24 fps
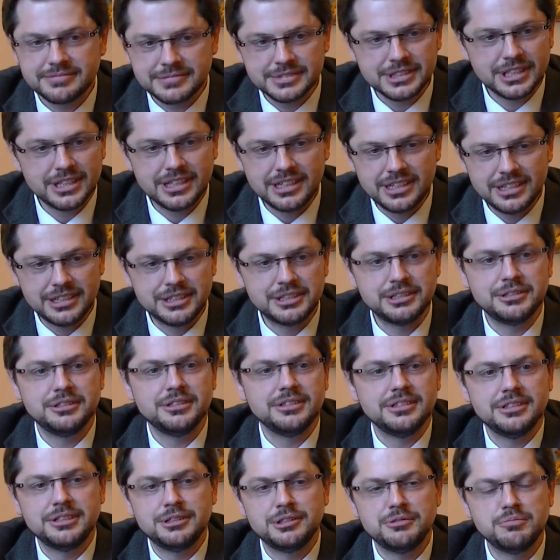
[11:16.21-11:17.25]

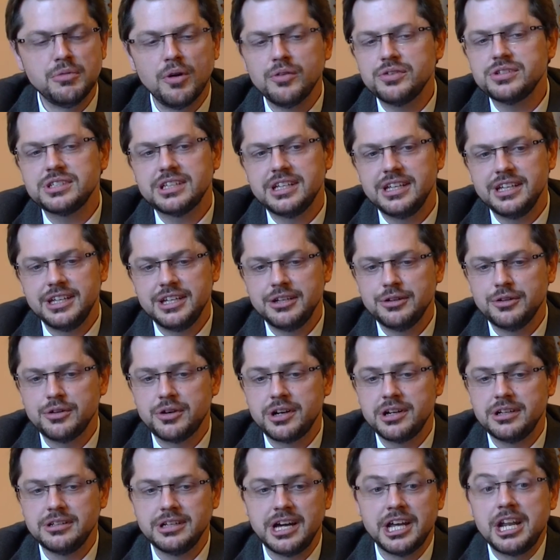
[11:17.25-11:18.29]
Dmowski
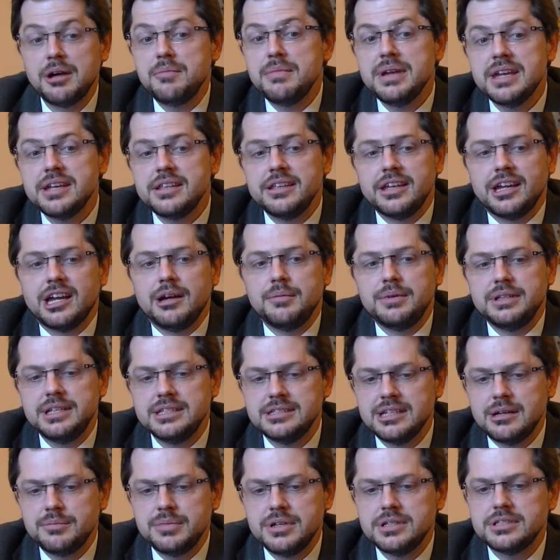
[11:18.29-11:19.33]
or Adam Michnik. I mean,
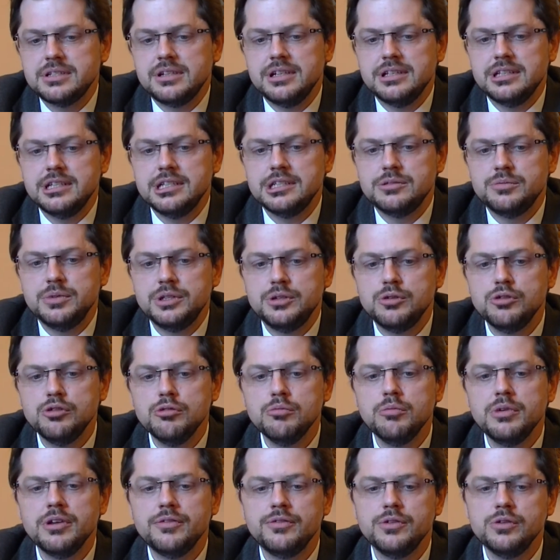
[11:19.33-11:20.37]
these are personalities with
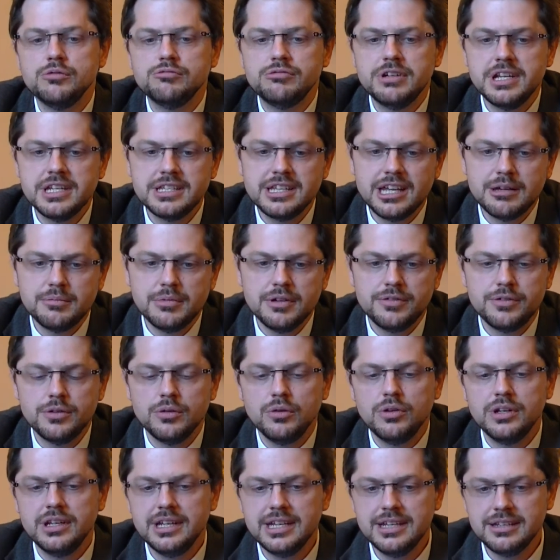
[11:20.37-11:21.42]
whom, if you read them, if you
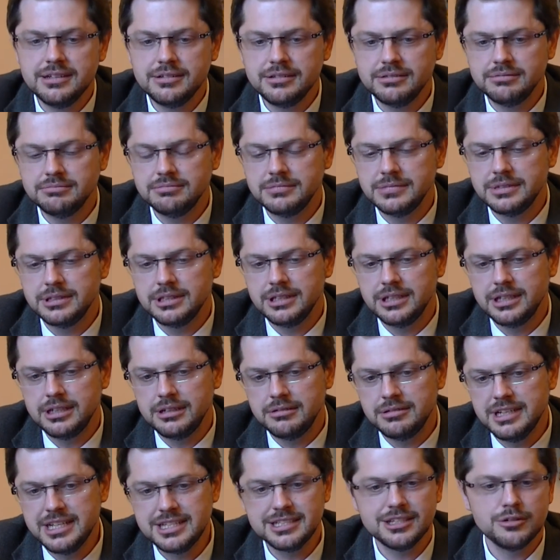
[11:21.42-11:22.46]

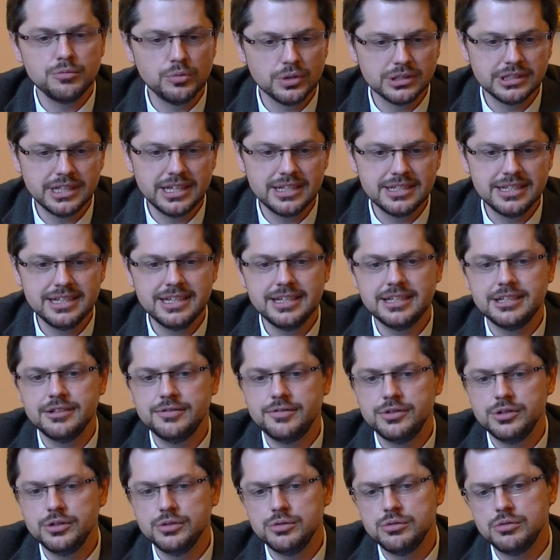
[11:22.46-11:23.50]
listen what they did,
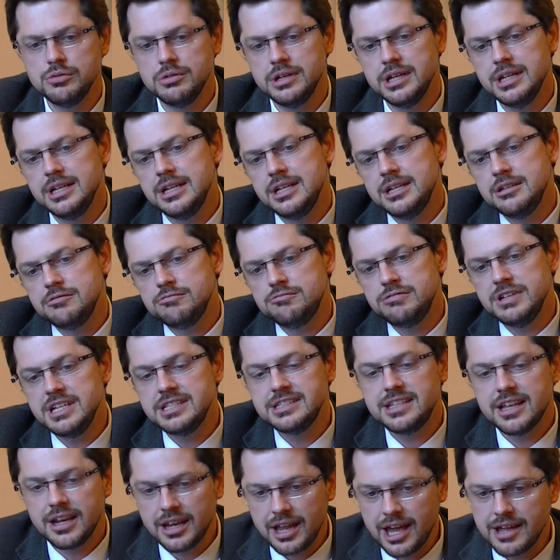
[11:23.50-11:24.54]
if you
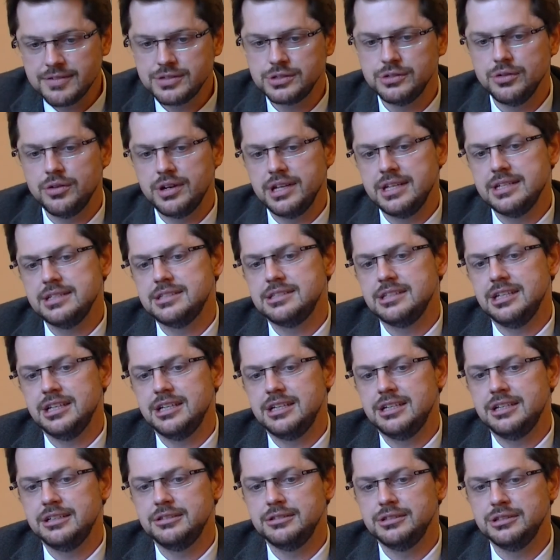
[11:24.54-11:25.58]
read their life stories,
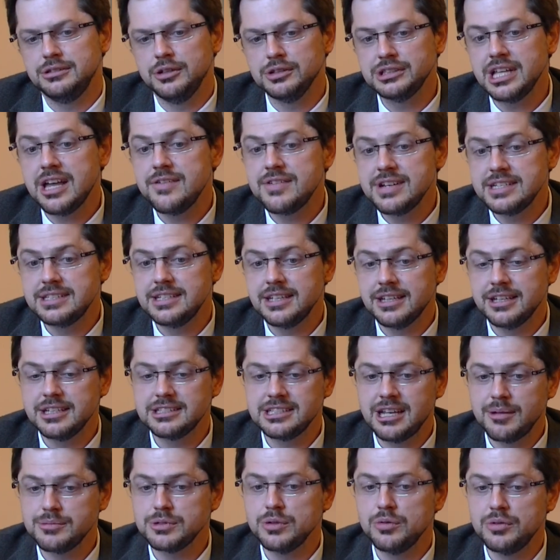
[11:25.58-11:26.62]
not everything
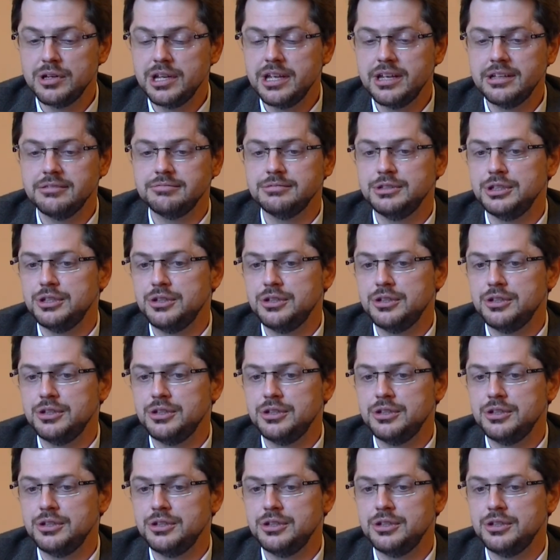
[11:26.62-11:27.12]
is absolutely,